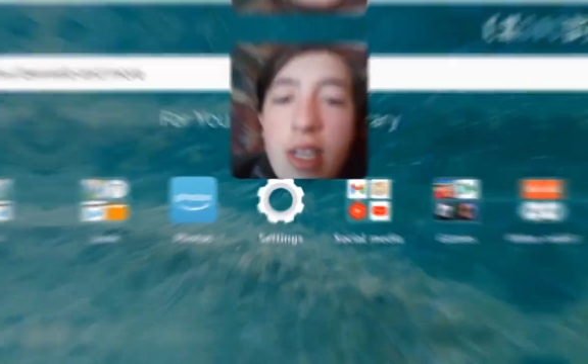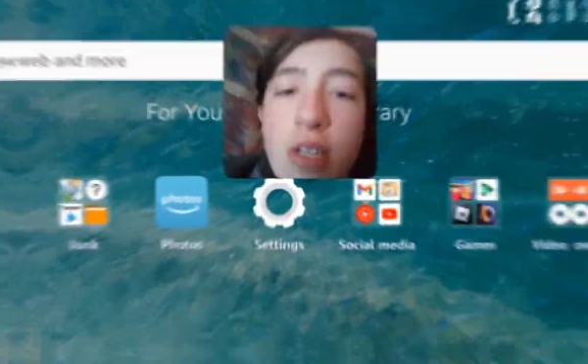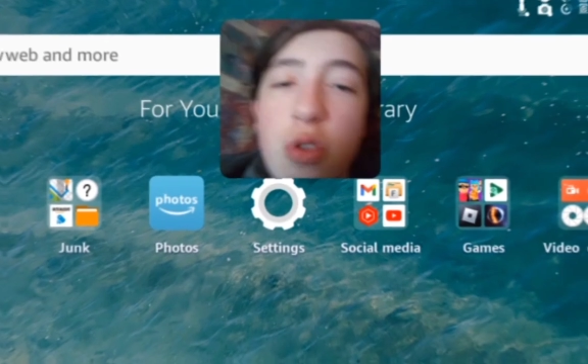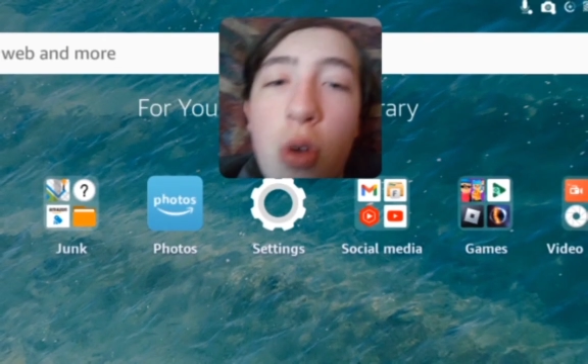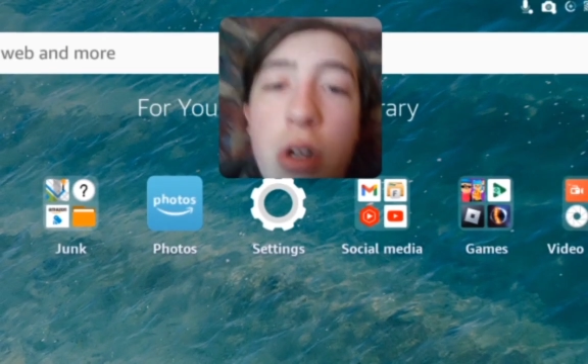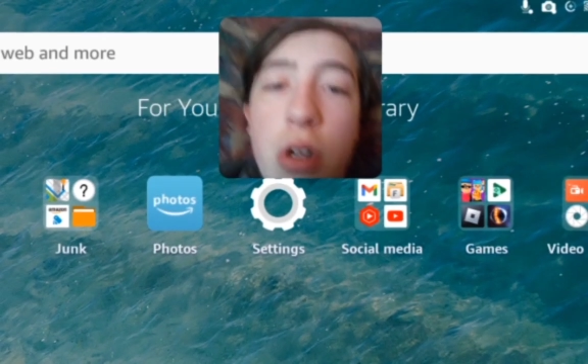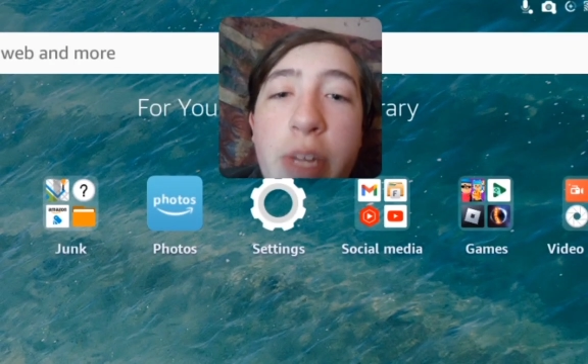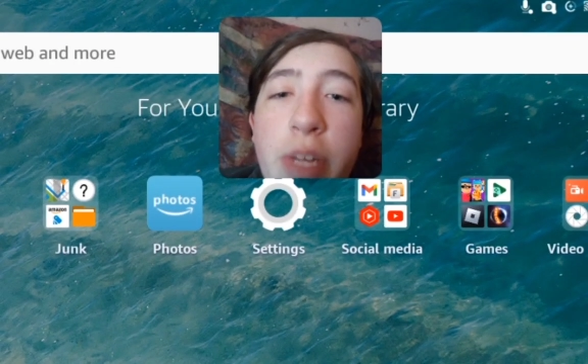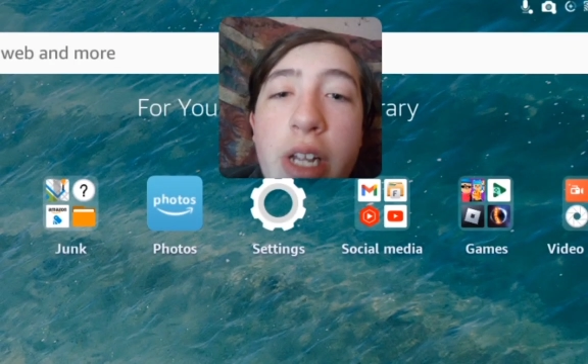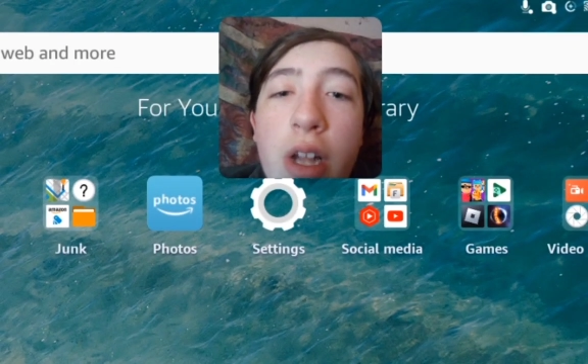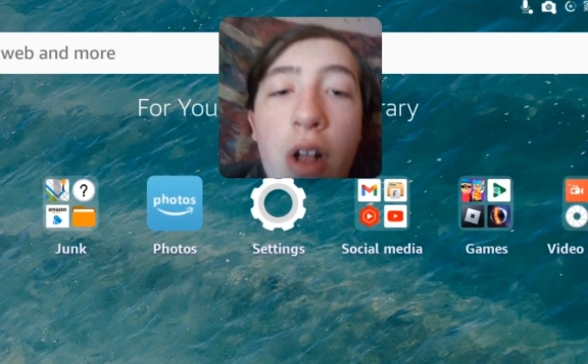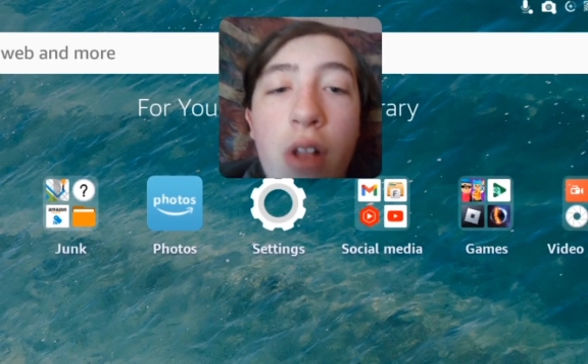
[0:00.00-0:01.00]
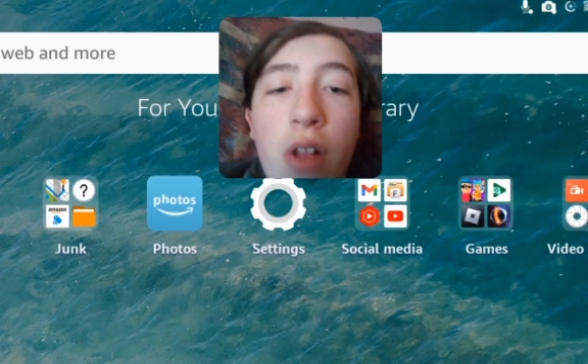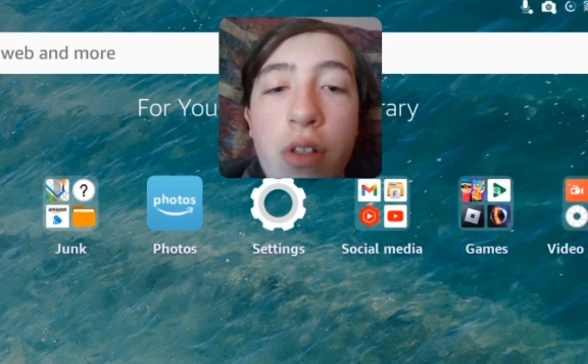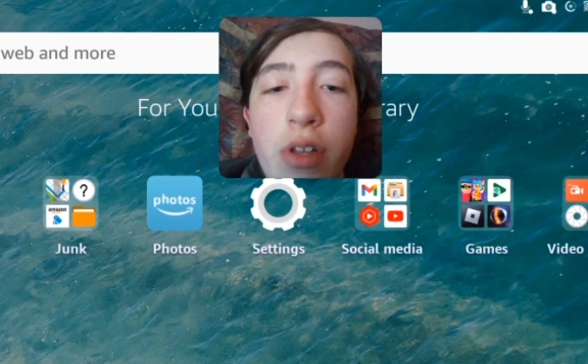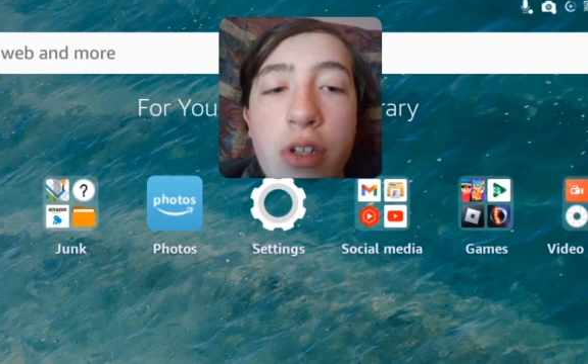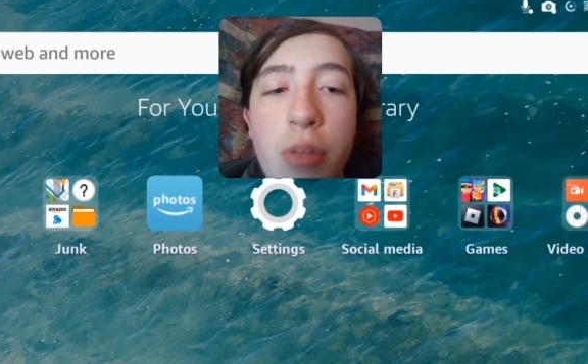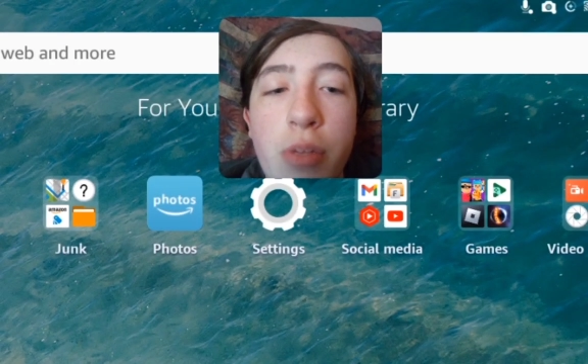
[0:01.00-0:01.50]
going to be a
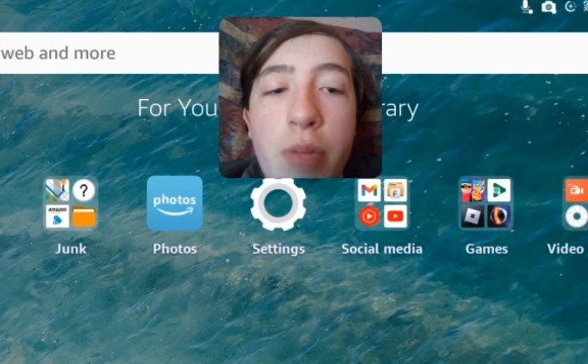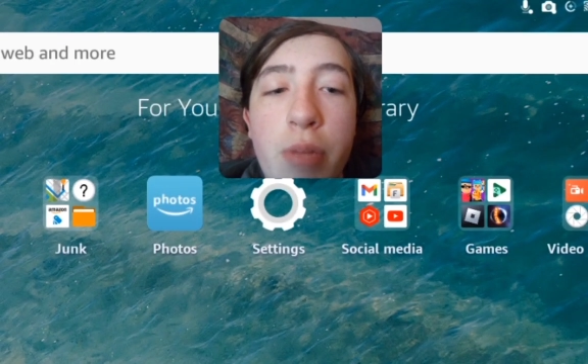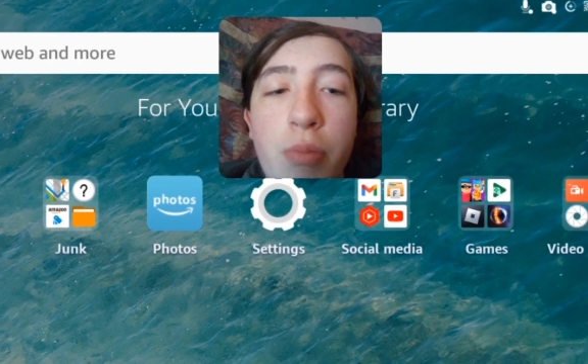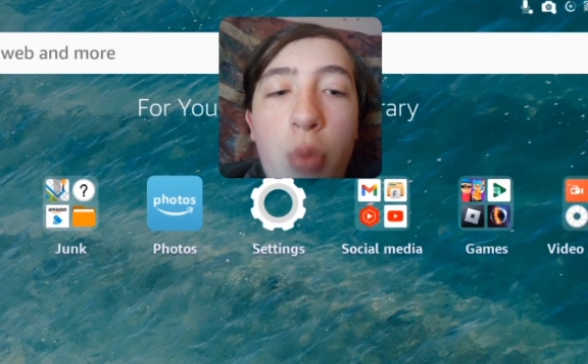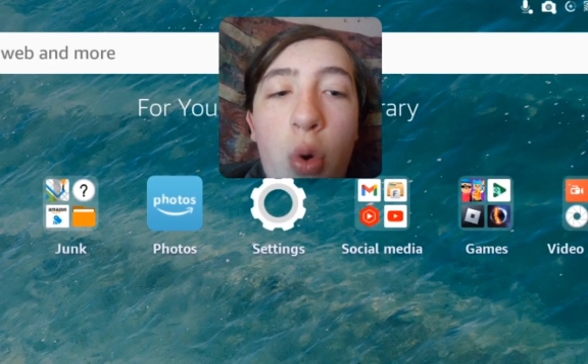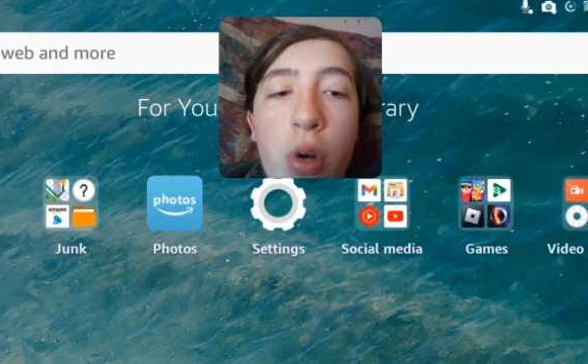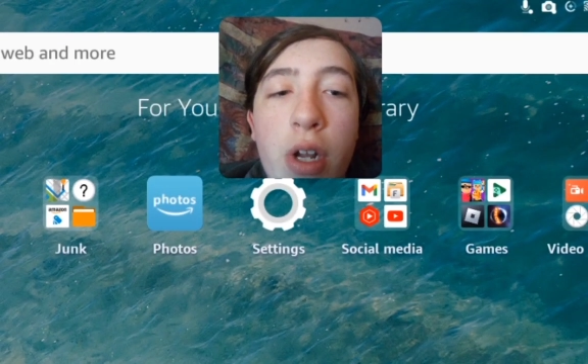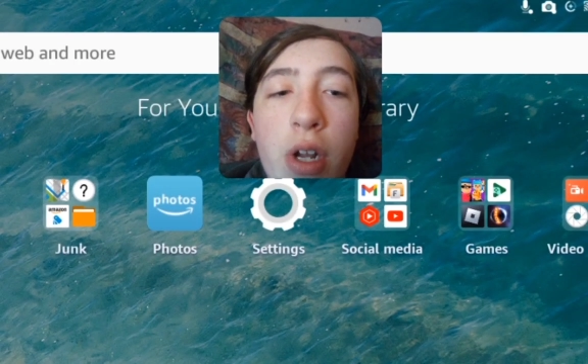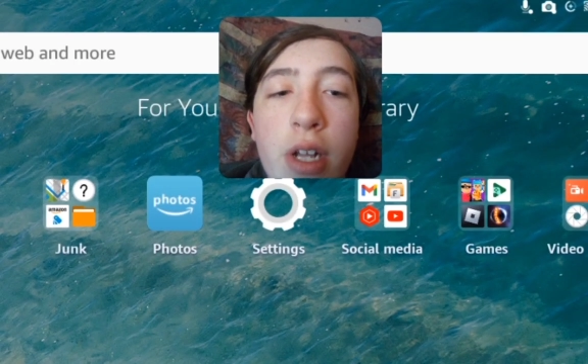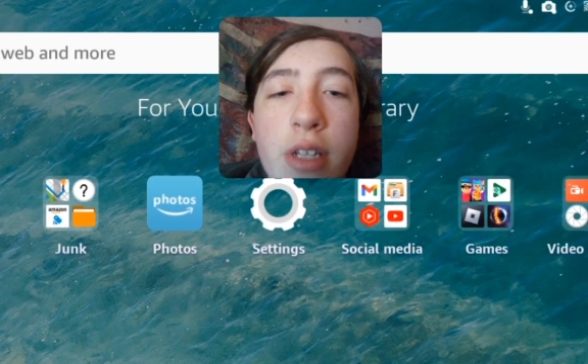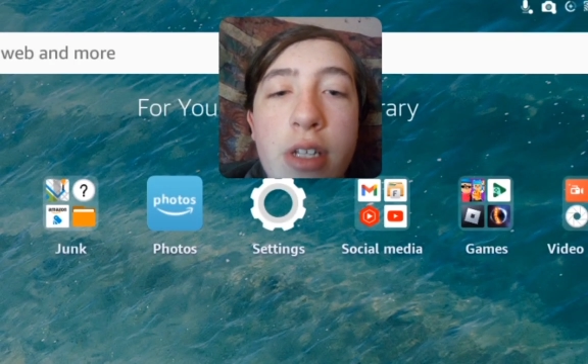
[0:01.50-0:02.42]
little bit more